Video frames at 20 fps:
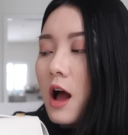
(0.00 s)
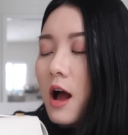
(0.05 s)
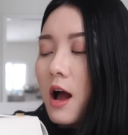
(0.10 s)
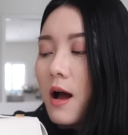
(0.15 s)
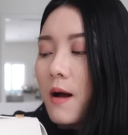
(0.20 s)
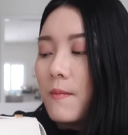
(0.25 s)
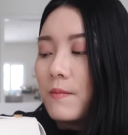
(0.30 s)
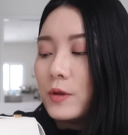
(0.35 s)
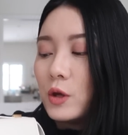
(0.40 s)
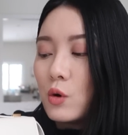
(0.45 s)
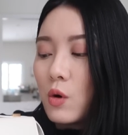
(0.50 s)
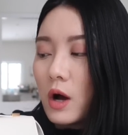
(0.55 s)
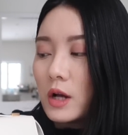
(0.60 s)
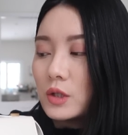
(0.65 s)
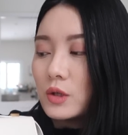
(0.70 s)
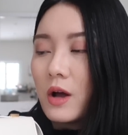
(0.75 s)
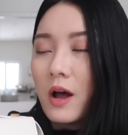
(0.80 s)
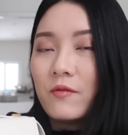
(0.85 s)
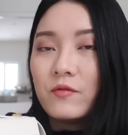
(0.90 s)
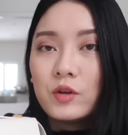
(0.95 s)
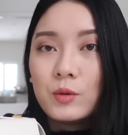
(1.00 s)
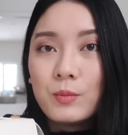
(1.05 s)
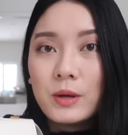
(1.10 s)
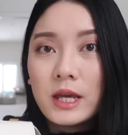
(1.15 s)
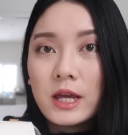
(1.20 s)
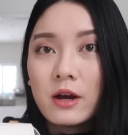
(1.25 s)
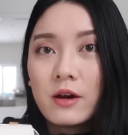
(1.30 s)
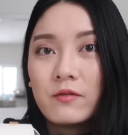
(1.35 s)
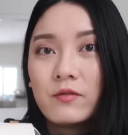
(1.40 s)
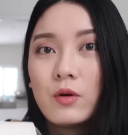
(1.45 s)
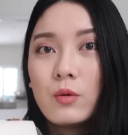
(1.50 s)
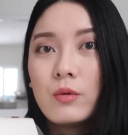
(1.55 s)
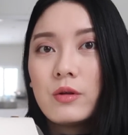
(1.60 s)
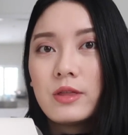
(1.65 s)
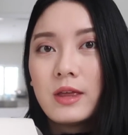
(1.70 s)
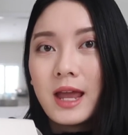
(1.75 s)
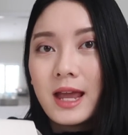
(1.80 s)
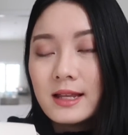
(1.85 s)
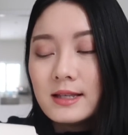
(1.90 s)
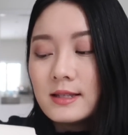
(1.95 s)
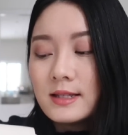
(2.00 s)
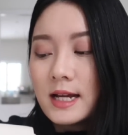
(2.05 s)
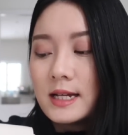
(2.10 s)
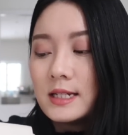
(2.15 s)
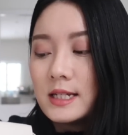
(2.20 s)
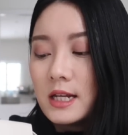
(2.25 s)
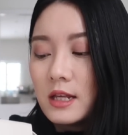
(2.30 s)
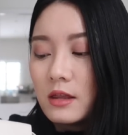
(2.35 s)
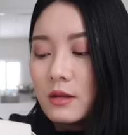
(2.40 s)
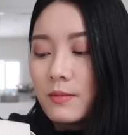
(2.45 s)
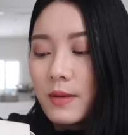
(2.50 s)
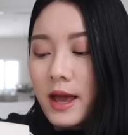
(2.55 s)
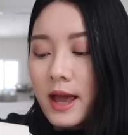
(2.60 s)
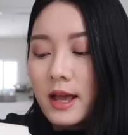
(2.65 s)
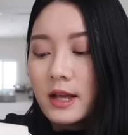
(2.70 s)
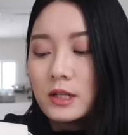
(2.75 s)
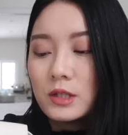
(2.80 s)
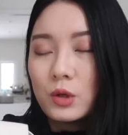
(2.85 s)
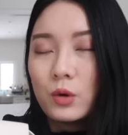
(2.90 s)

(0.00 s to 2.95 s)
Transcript: You also have to be careful with indenting the bag.